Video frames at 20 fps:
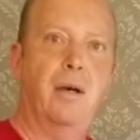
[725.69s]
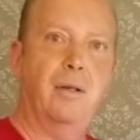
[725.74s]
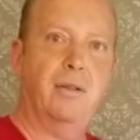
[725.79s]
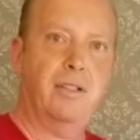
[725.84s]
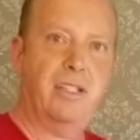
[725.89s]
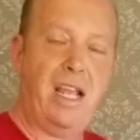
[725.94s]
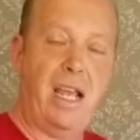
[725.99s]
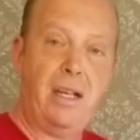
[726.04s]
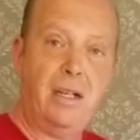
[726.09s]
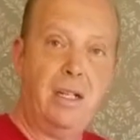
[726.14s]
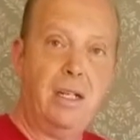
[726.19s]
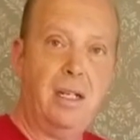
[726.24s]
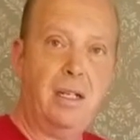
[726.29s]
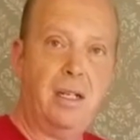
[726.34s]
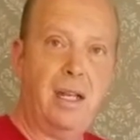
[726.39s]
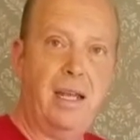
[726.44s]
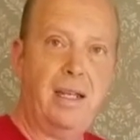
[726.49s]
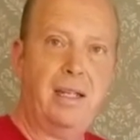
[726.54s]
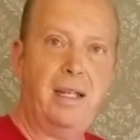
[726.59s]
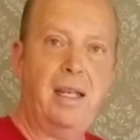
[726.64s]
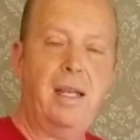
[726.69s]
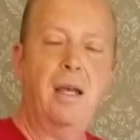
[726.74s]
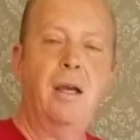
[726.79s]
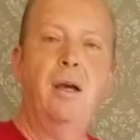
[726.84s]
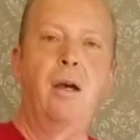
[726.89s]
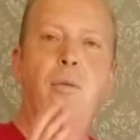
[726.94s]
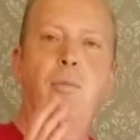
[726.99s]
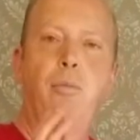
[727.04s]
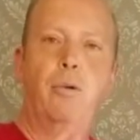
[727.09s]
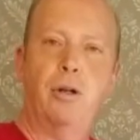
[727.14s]
sanded it lightly,
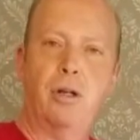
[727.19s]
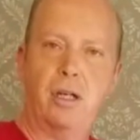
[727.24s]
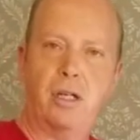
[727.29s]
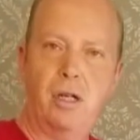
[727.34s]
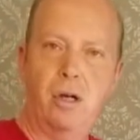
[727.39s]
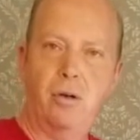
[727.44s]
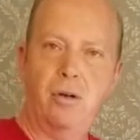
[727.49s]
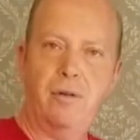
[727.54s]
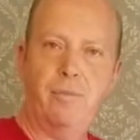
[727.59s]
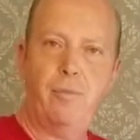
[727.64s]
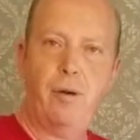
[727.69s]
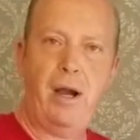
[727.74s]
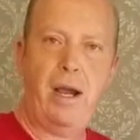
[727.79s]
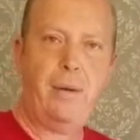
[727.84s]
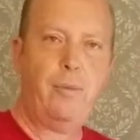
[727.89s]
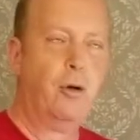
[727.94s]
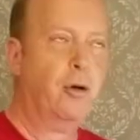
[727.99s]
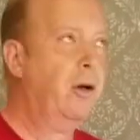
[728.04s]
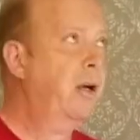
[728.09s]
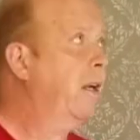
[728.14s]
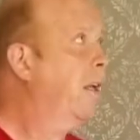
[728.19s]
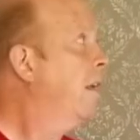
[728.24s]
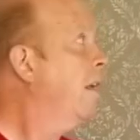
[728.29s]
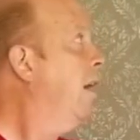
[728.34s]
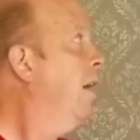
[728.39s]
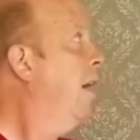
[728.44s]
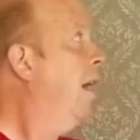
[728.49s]
put a coat of primer on it,